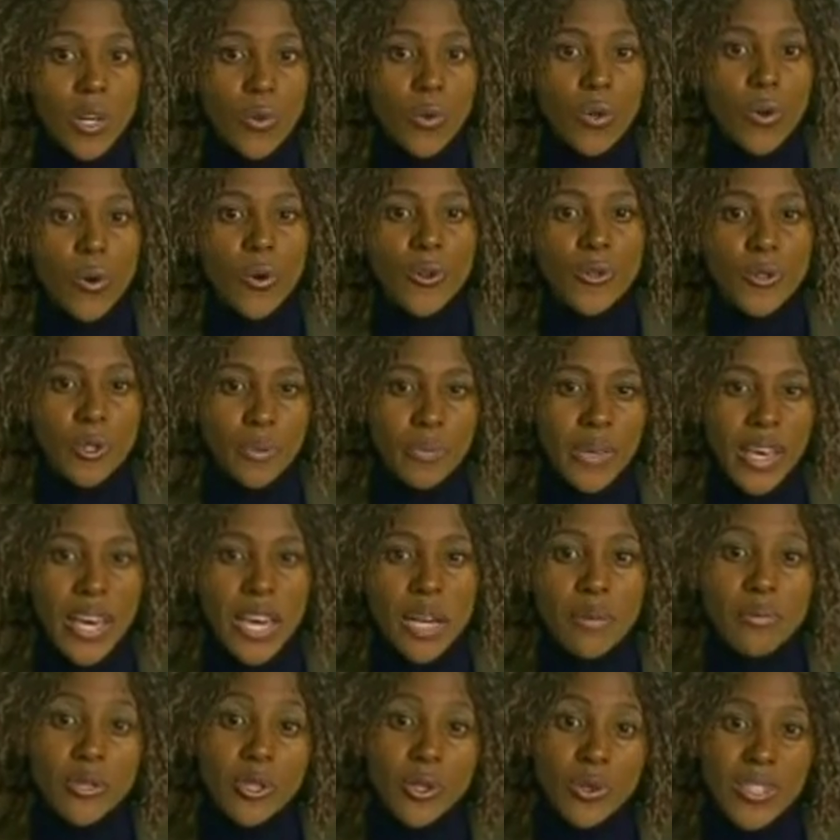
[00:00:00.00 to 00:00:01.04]
would also be
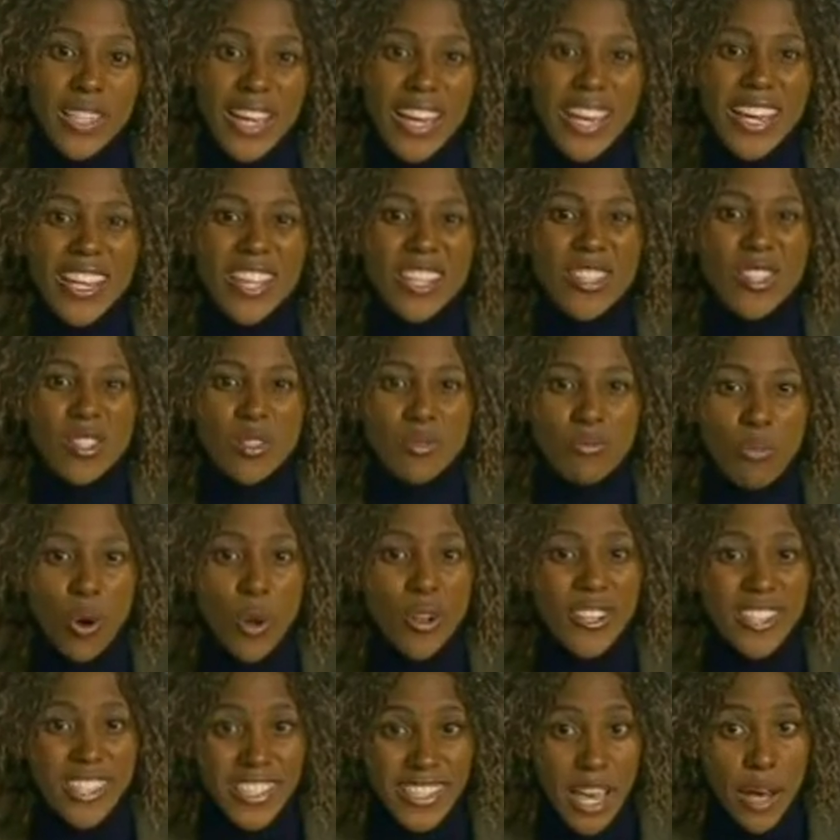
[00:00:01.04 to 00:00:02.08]
able to take a
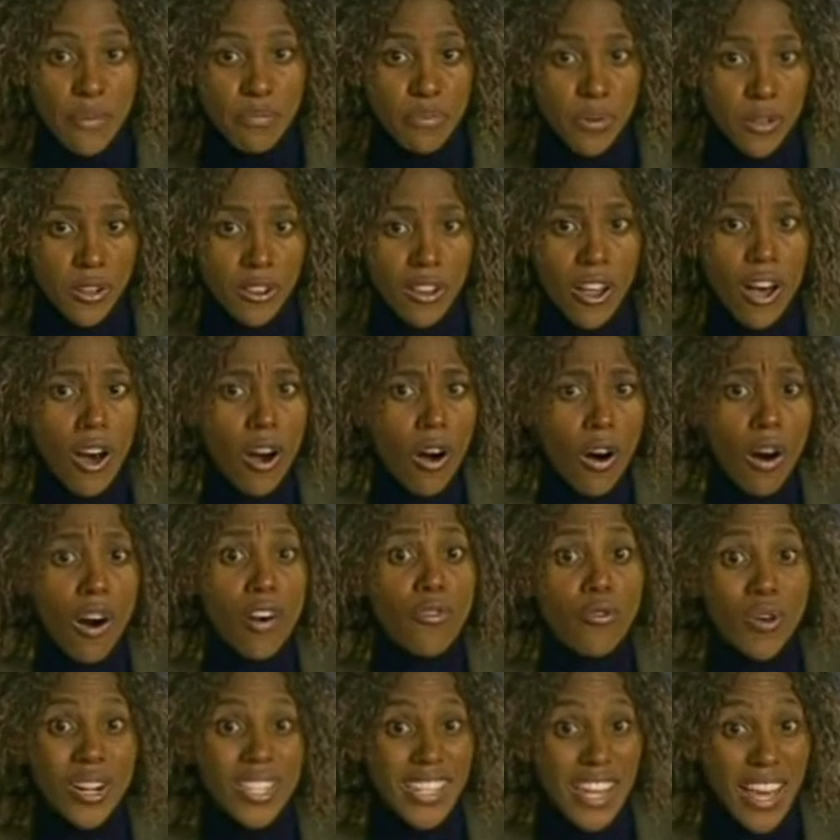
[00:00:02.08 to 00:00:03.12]
small sample
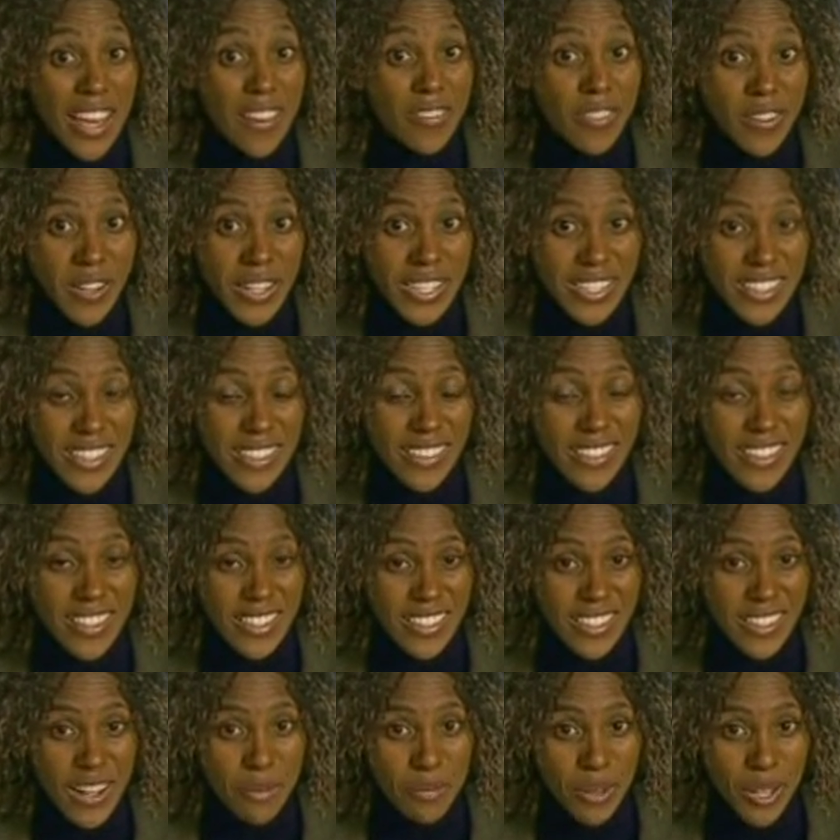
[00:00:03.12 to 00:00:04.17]
of whatever is in the
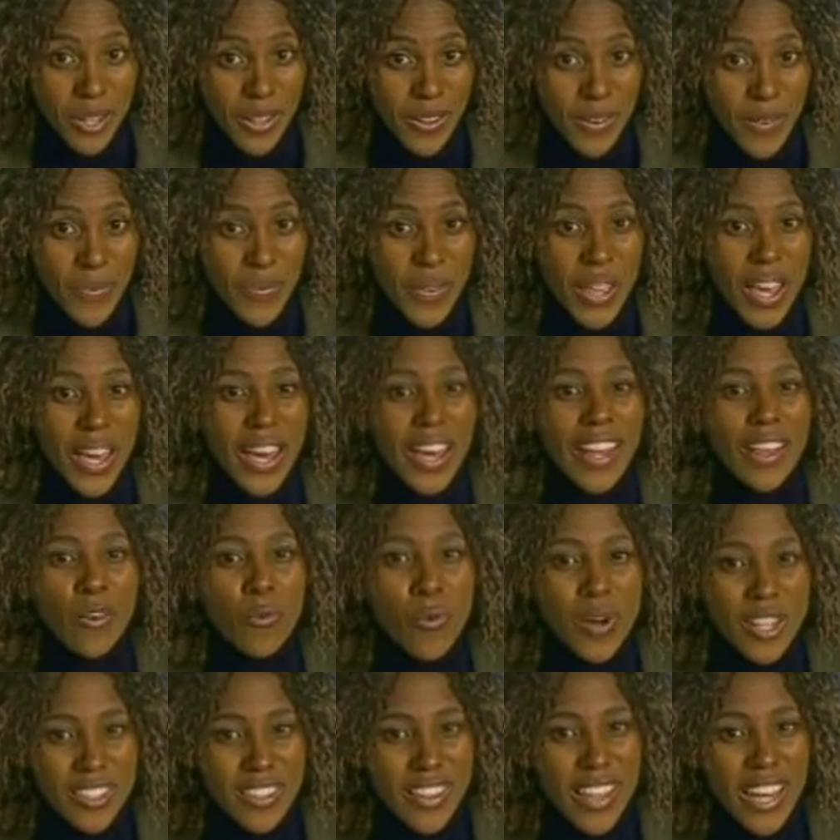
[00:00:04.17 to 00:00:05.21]
stomach,
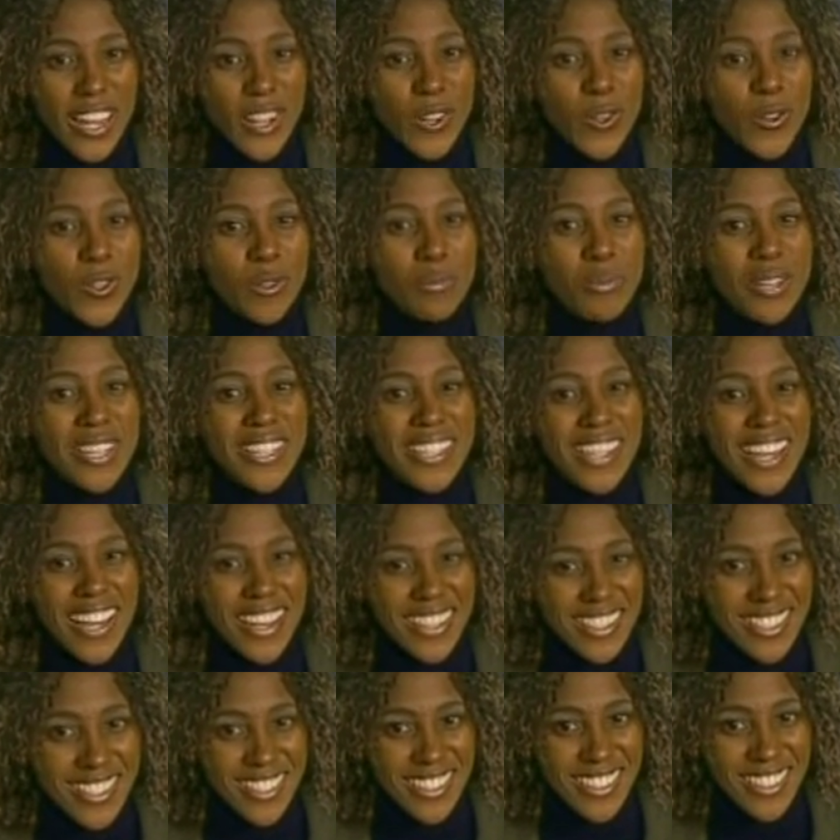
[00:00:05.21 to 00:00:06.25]
which then could be
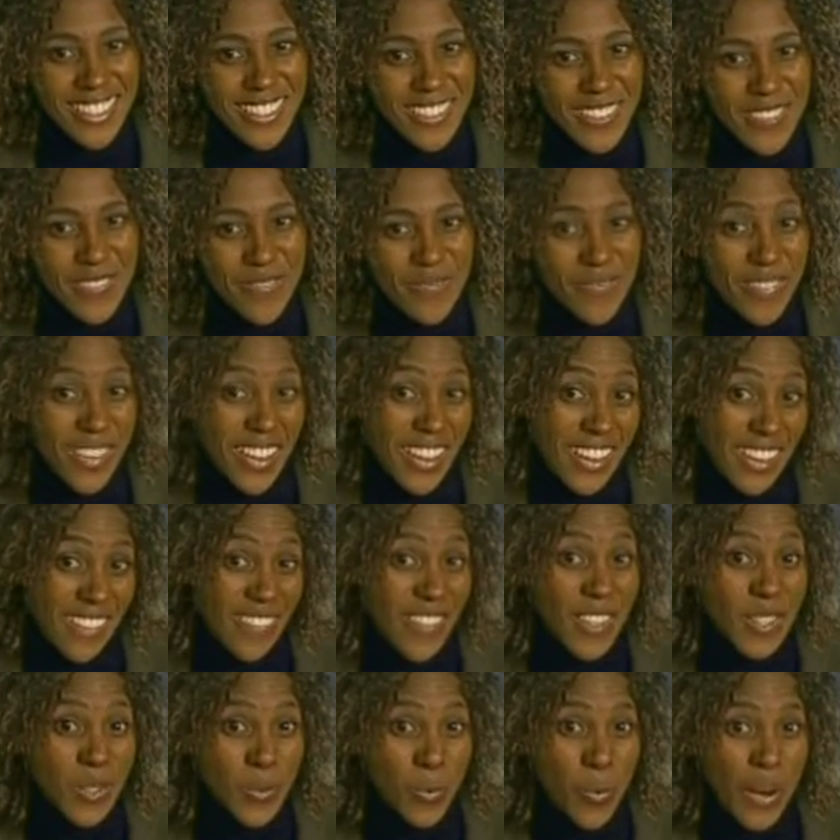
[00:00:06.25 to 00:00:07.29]
tested.
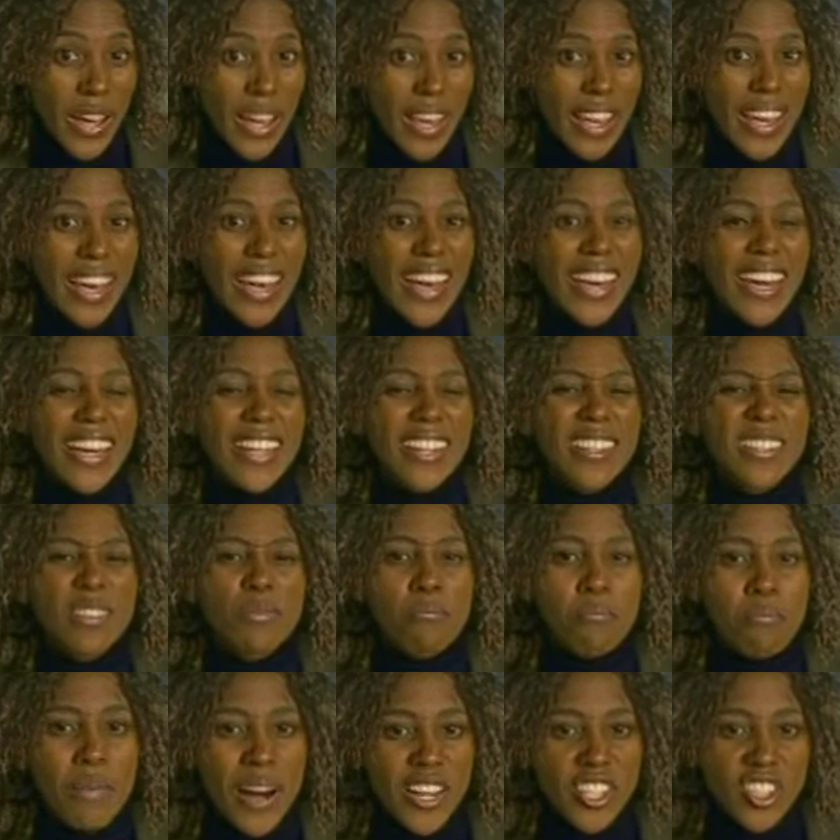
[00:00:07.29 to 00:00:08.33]
This way, it is
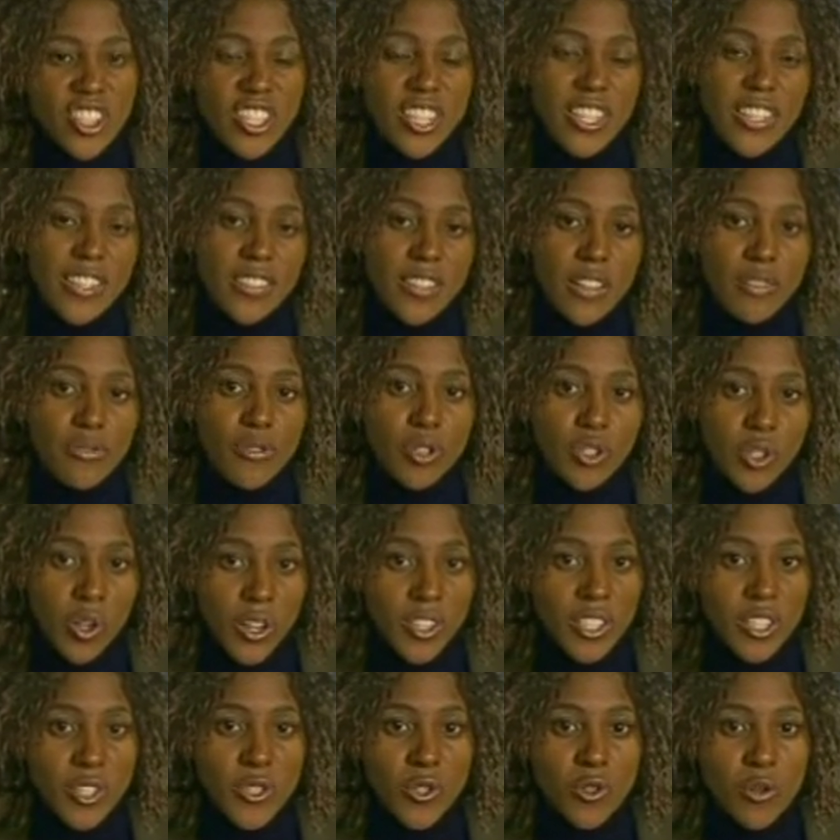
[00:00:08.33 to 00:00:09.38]
much easier for
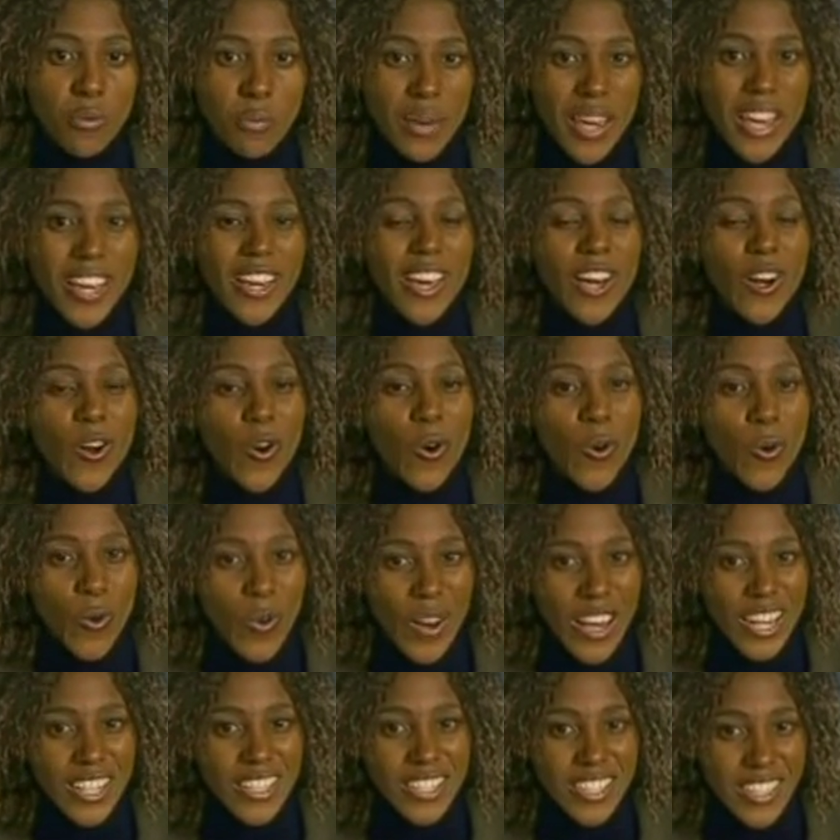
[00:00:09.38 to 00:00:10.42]
doctors to make a
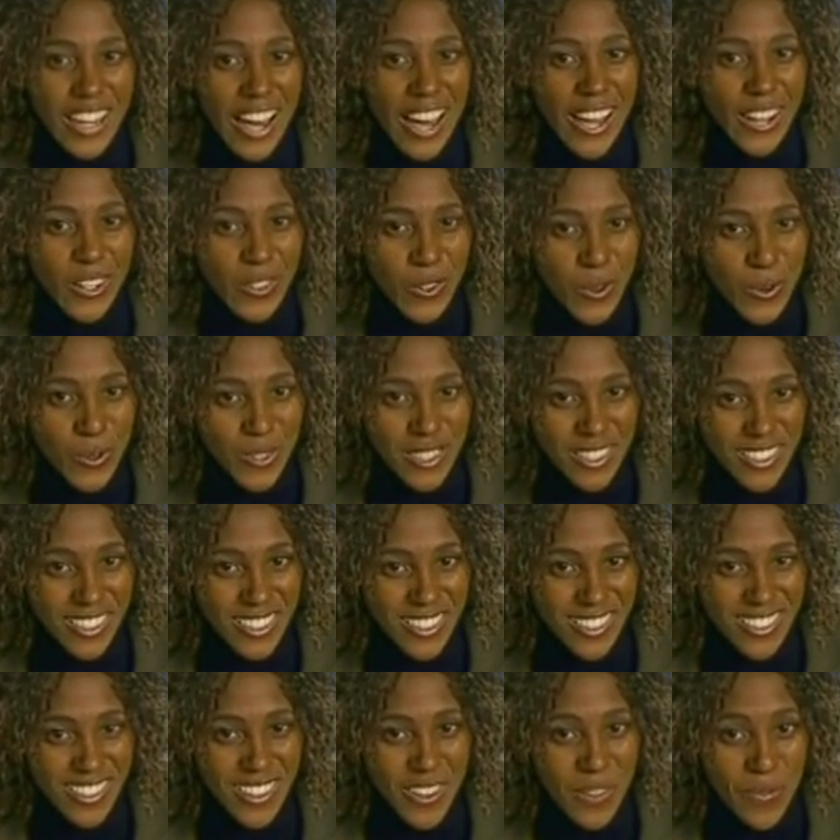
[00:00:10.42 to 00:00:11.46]
correct
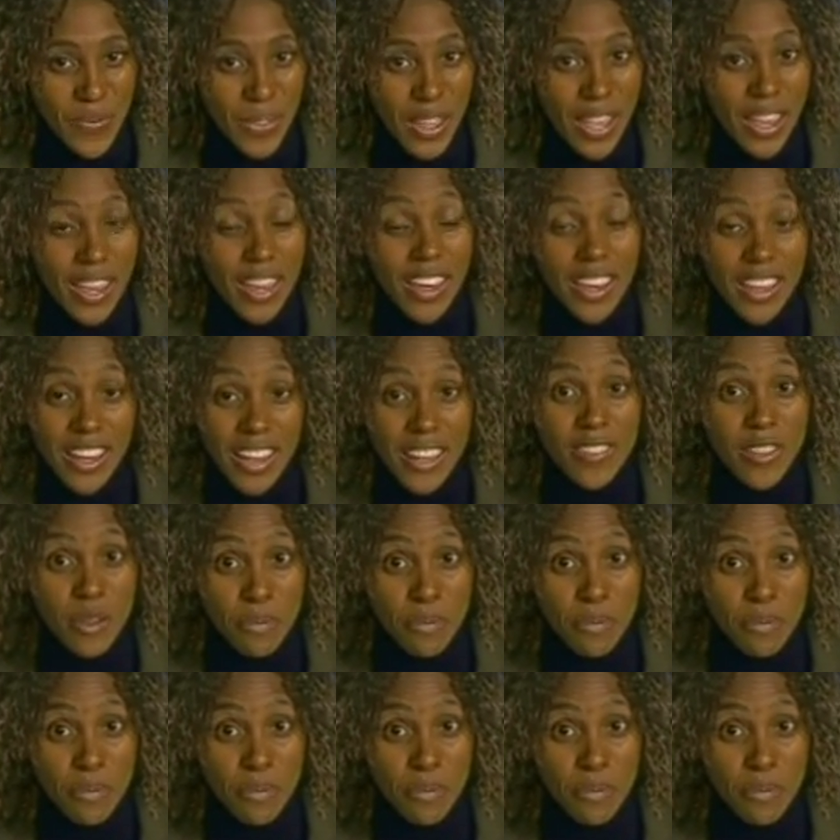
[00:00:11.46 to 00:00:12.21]
diagnosis. In the